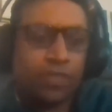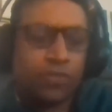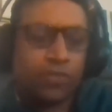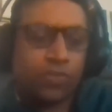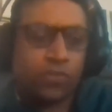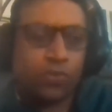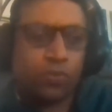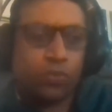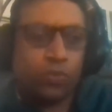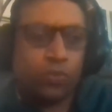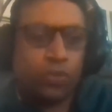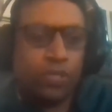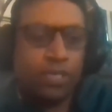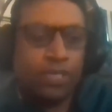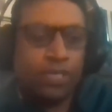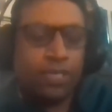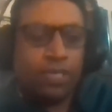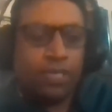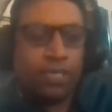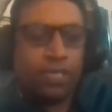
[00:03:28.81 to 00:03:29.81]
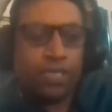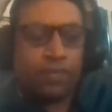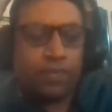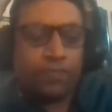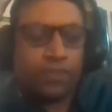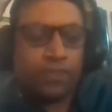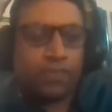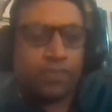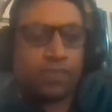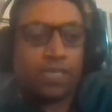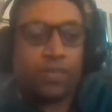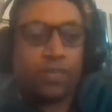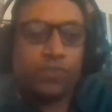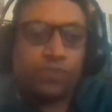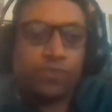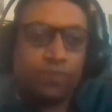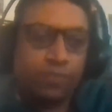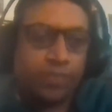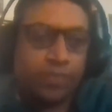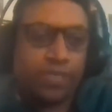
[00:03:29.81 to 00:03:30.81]
So if this
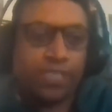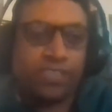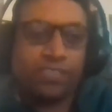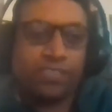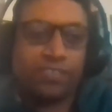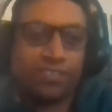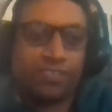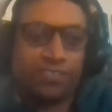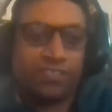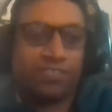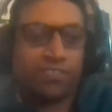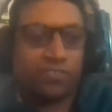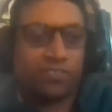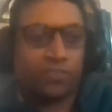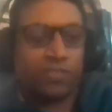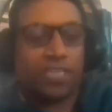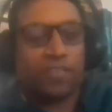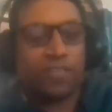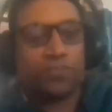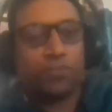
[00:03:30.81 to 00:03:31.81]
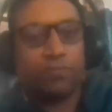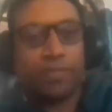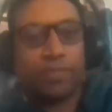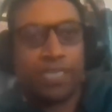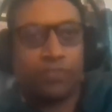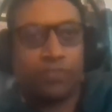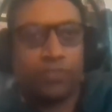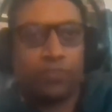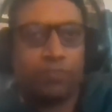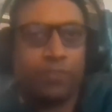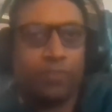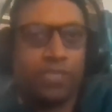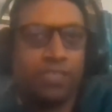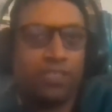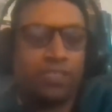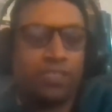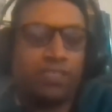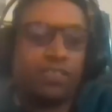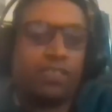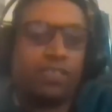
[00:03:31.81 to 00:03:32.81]
sounds familiar, you'll have to bear with
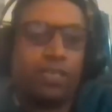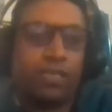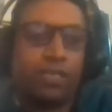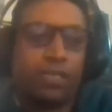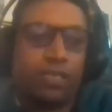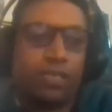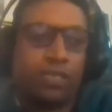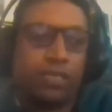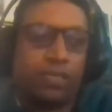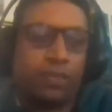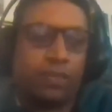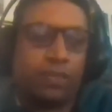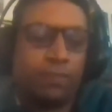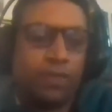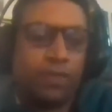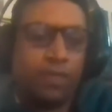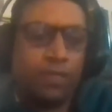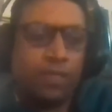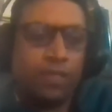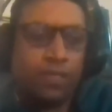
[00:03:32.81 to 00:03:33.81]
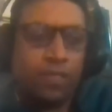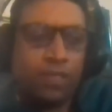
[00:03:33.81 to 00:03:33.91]
me. And